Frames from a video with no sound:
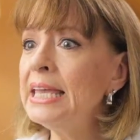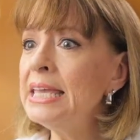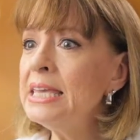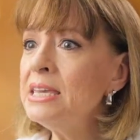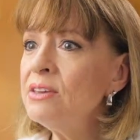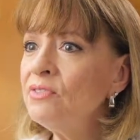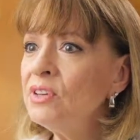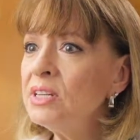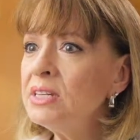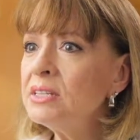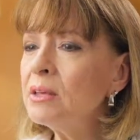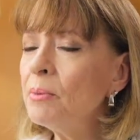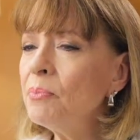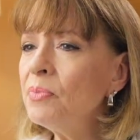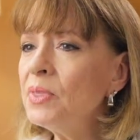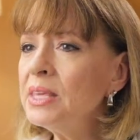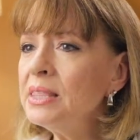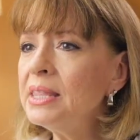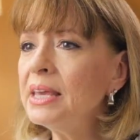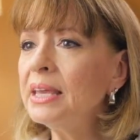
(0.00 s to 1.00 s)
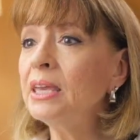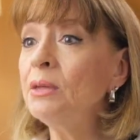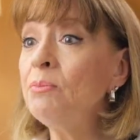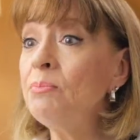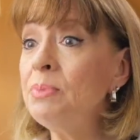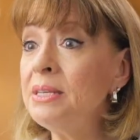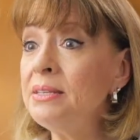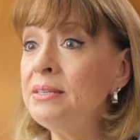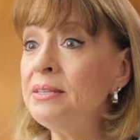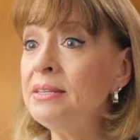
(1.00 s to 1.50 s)
If it's something that
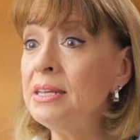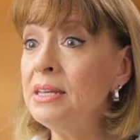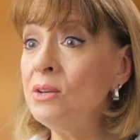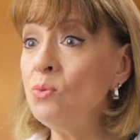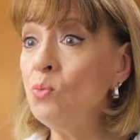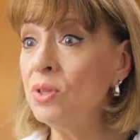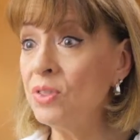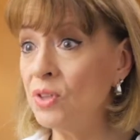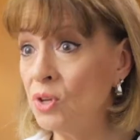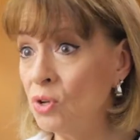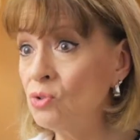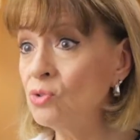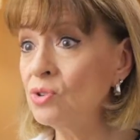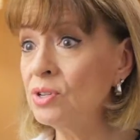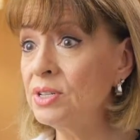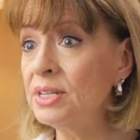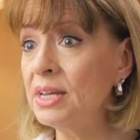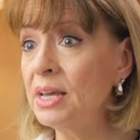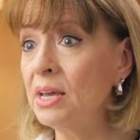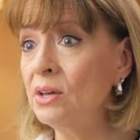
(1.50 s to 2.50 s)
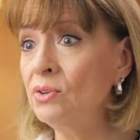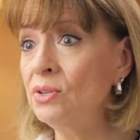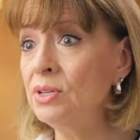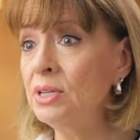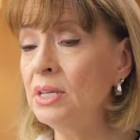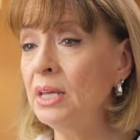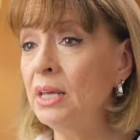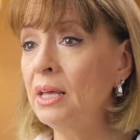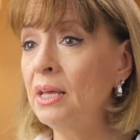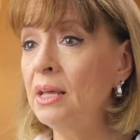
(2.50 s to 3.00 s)
can be seen with ultrasound,
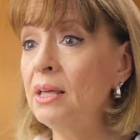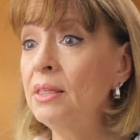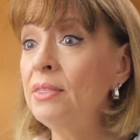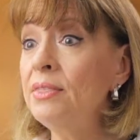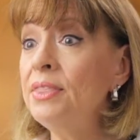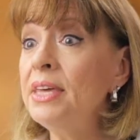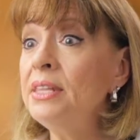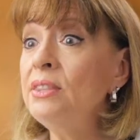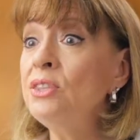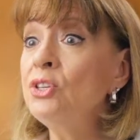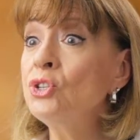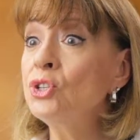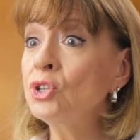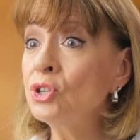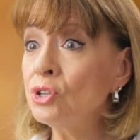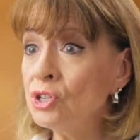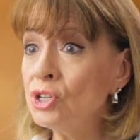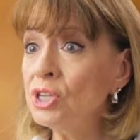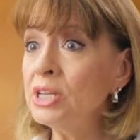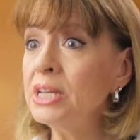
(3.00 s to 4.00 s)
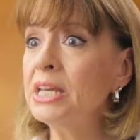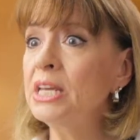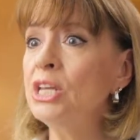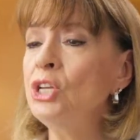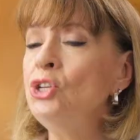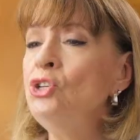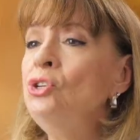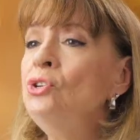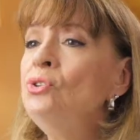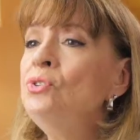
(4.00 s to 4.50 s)
then the surgeon
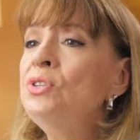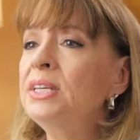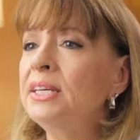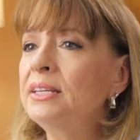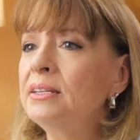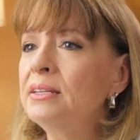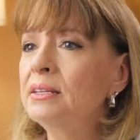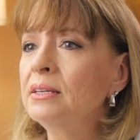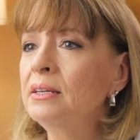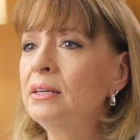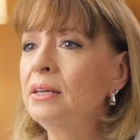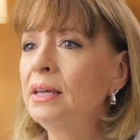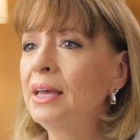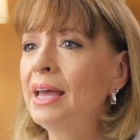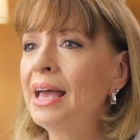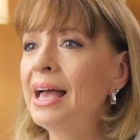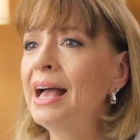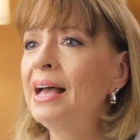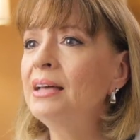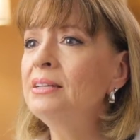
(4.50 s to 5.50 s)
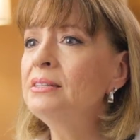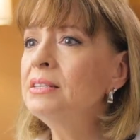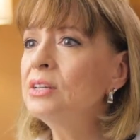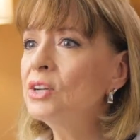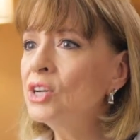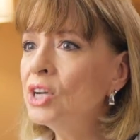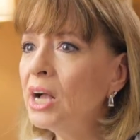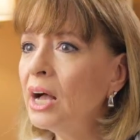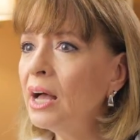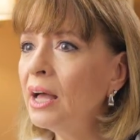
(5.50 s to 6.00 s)
can use it as
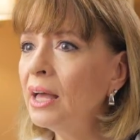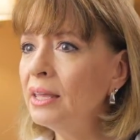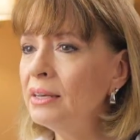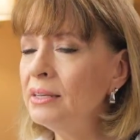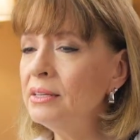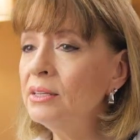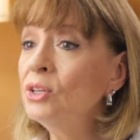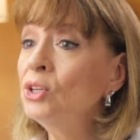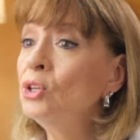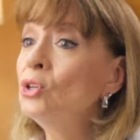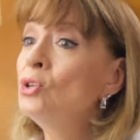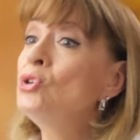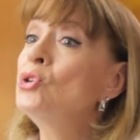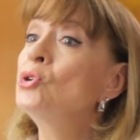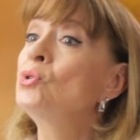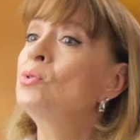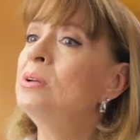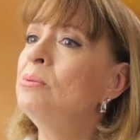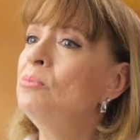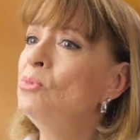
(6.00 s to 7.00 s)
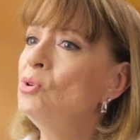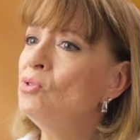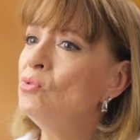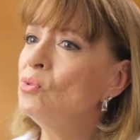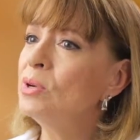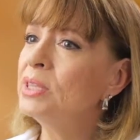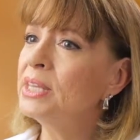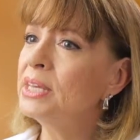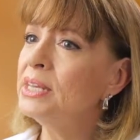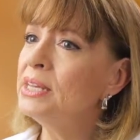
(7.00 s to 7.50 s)
their guide to remove
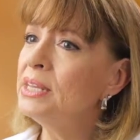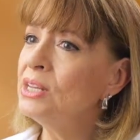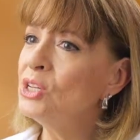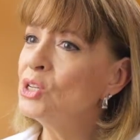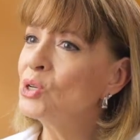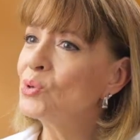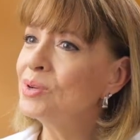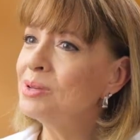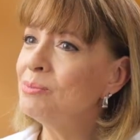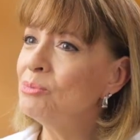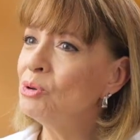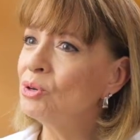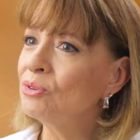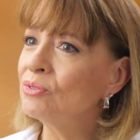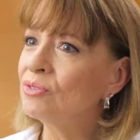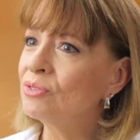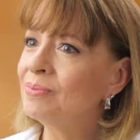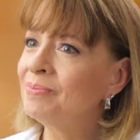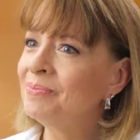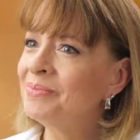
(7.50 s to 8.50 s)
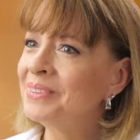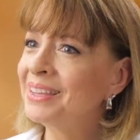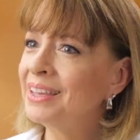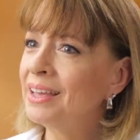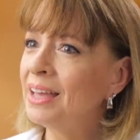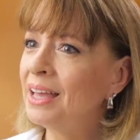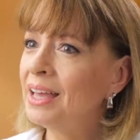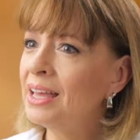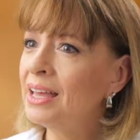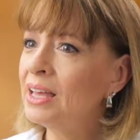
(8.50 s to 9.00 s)
what they need to remove.
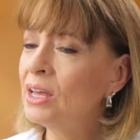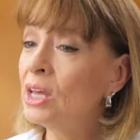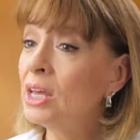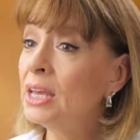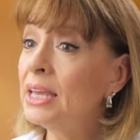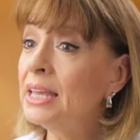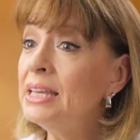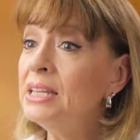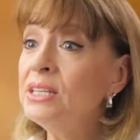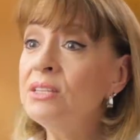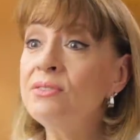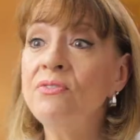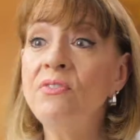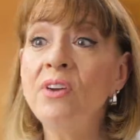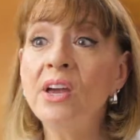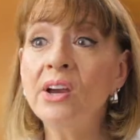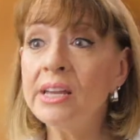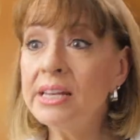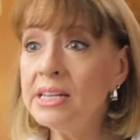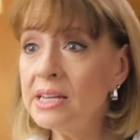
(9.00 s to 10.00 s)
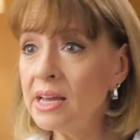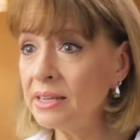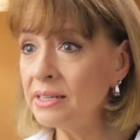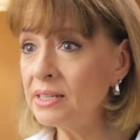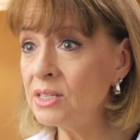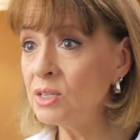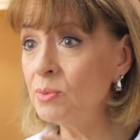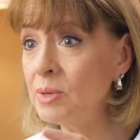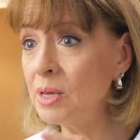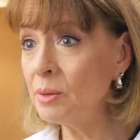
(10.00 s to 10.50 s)
It's very
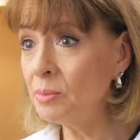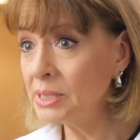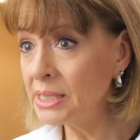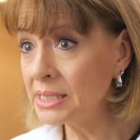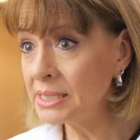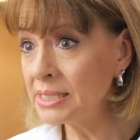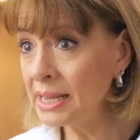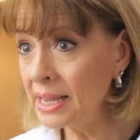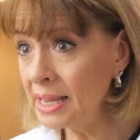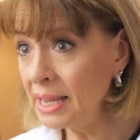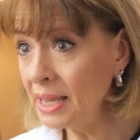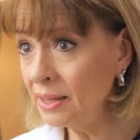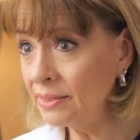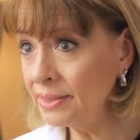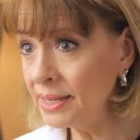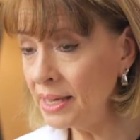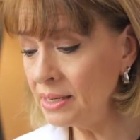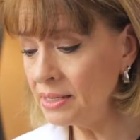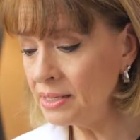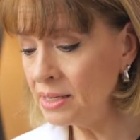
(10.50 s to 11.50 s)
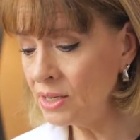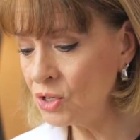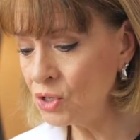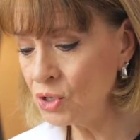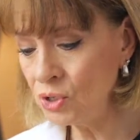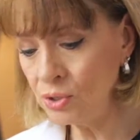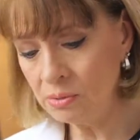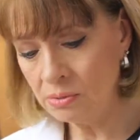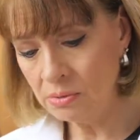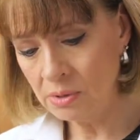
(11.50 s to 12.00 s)
nice to be able to take out that
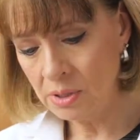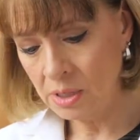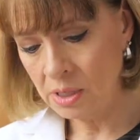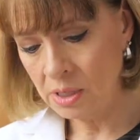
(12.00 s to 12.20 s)
tissue,